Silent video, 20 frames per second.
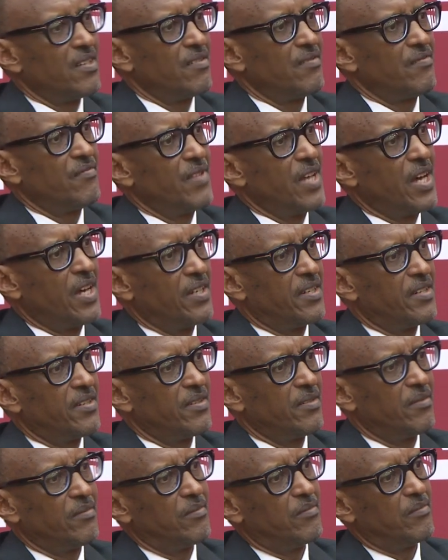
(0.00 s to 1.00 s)

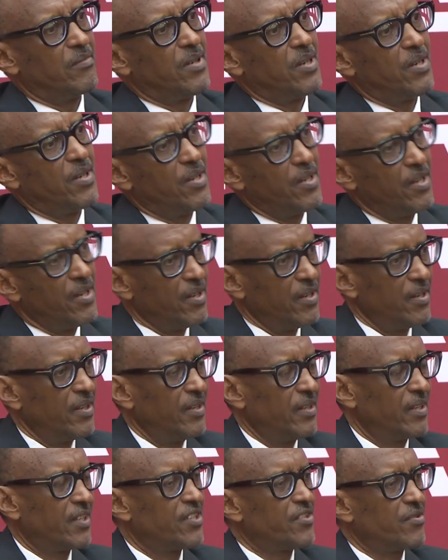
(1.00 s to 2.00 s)
that
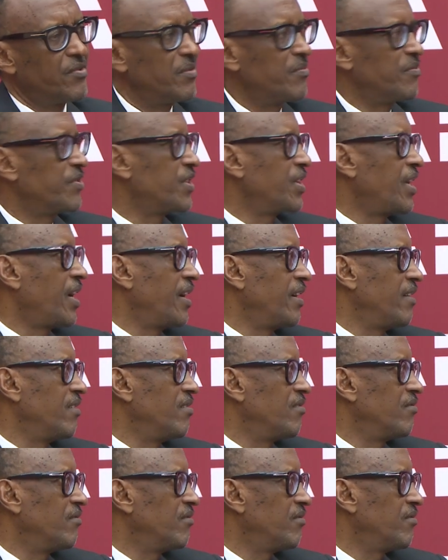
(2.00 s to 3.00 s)
extreme
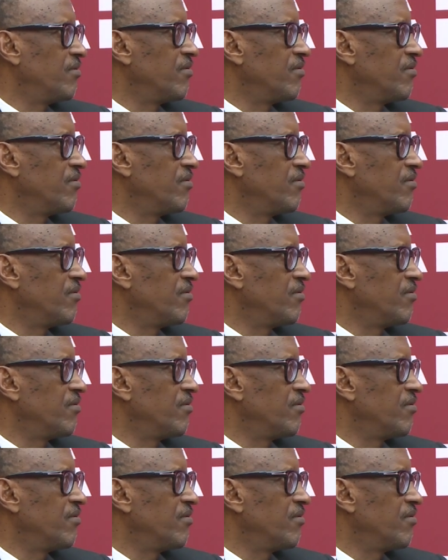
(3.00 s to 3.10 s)
side of